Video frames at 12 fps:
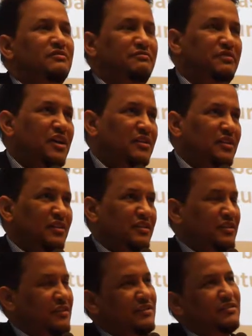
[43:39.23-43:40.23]

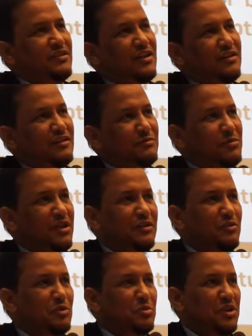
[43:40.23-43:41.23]
finally taken by
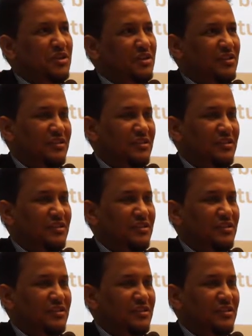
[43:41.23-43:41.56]
Khomeini